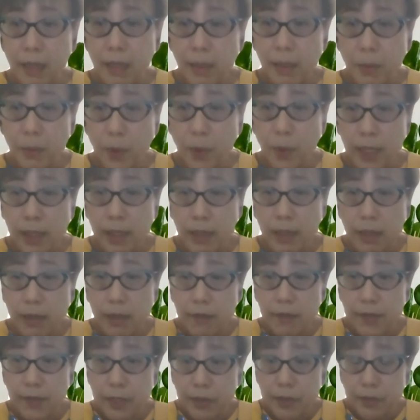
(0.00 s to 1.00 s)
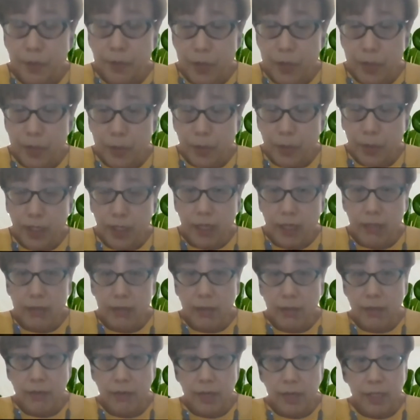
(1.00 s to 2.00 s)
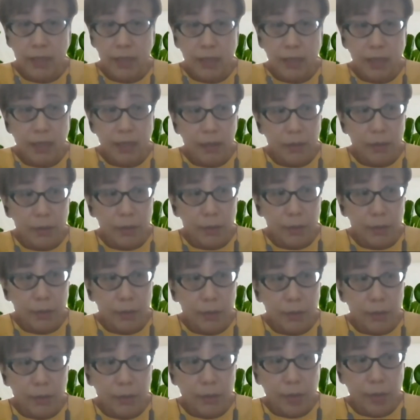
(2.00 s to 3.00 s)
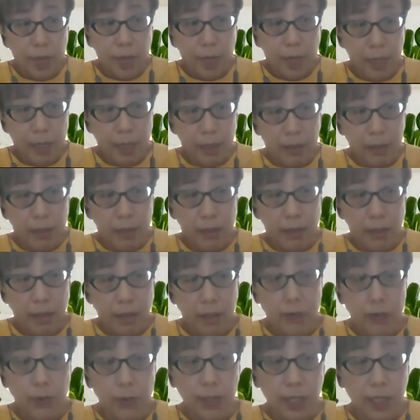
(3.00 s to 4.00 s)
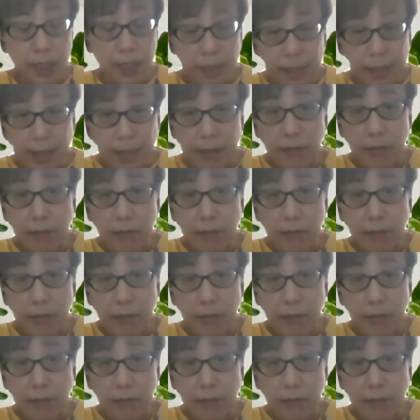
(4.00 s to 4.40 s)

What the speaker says: What, first of all, is what is the right thing to do and how to get it done